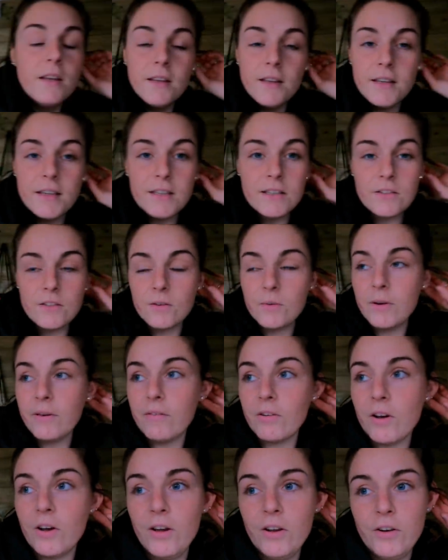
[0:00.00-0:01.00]
yeah, so we
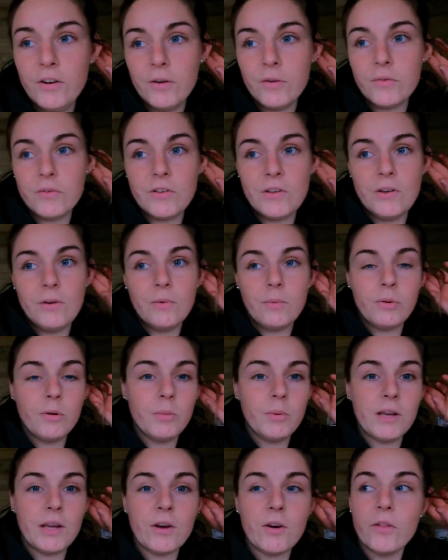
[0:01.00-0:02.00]
haven't got enough, so we'll
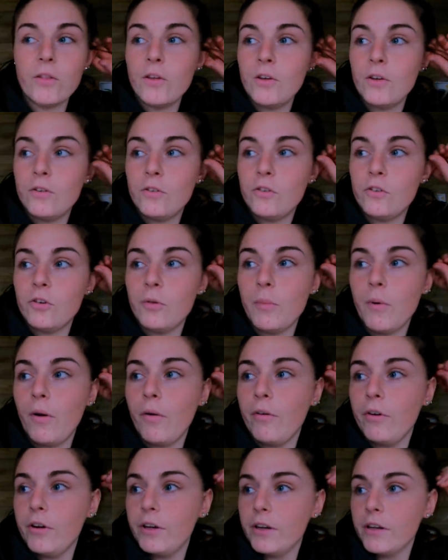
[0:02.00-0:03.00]
probably cut those tomorrow